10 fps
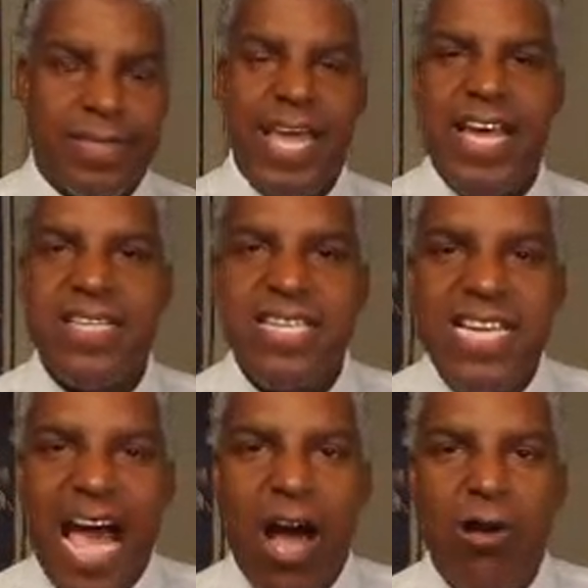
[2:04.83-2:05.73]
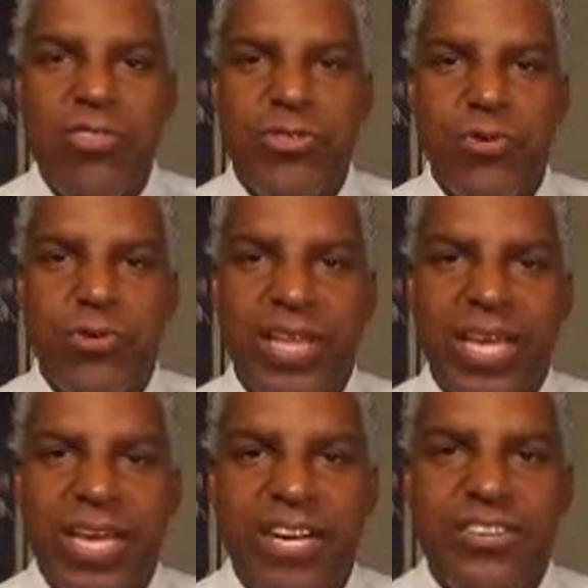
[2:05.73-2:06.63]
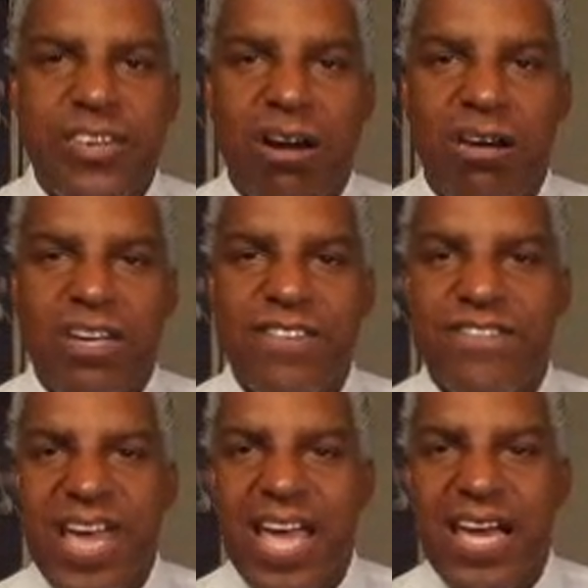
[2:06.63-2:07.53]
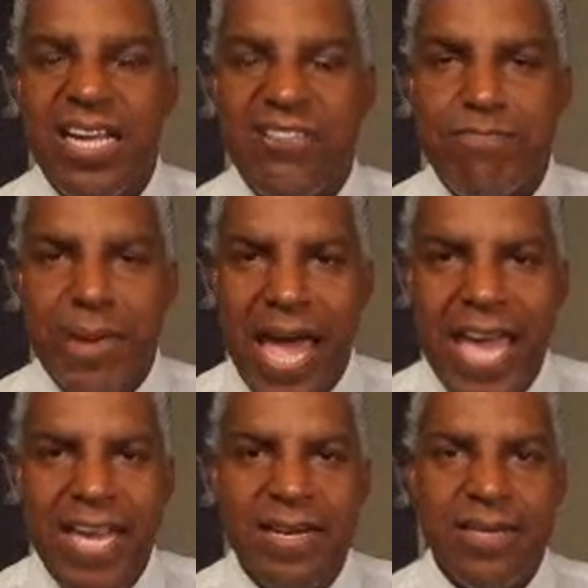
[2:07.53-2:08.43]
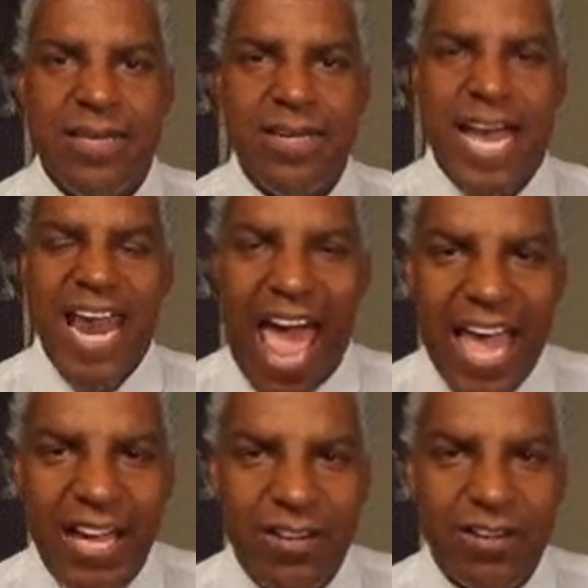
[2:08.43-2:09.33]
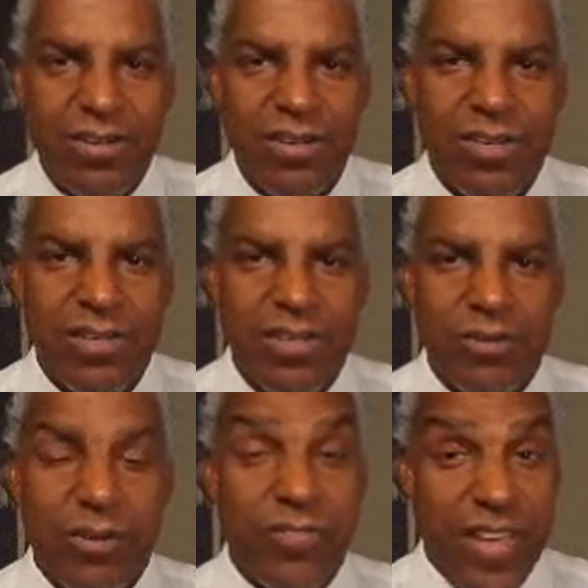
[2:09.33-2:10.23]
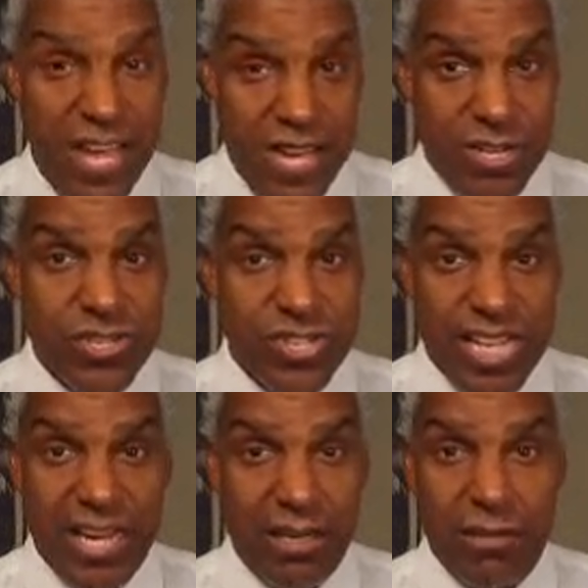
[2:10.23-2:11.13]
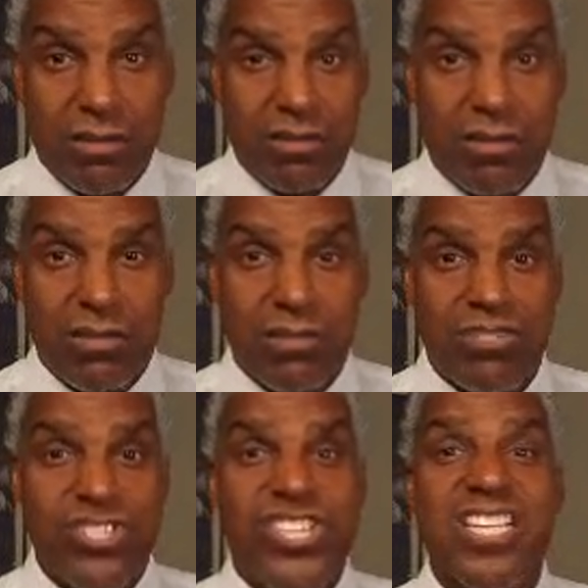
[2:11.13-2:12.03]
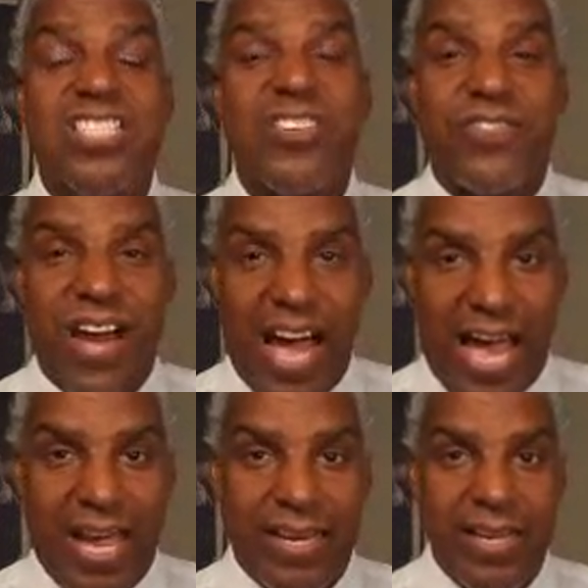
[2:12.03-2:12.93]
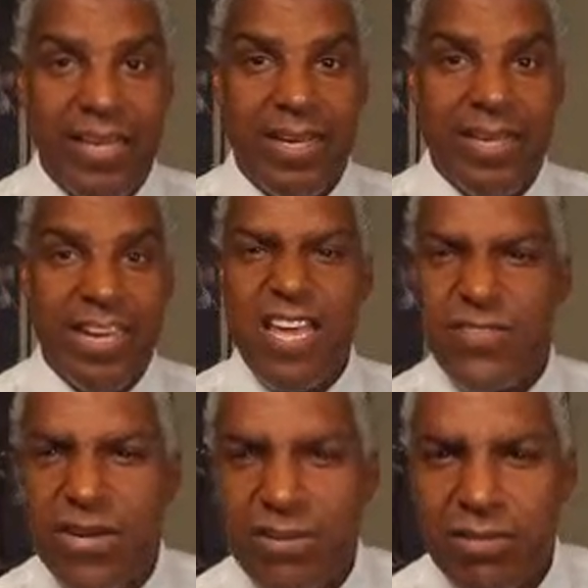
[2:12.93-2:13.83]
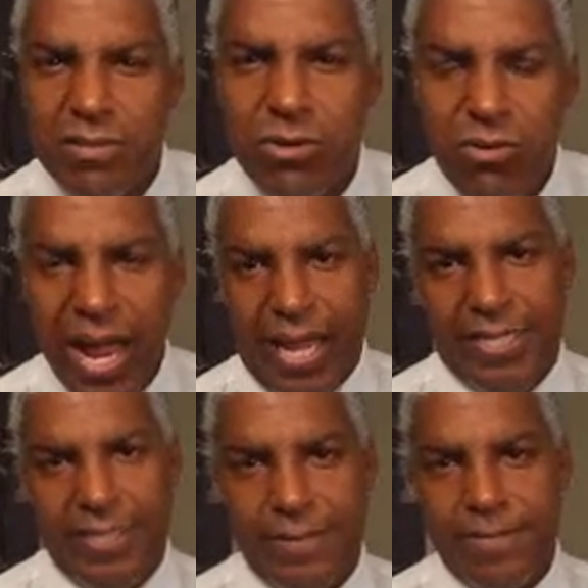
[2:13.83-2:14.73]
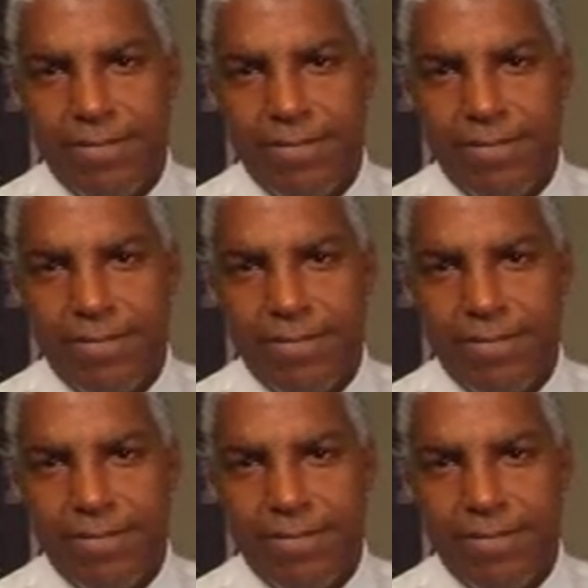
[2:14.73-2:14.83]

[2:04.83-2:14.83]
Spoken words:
Gazing out through the dark veil of pain and anger, revenge can look justified, even correct.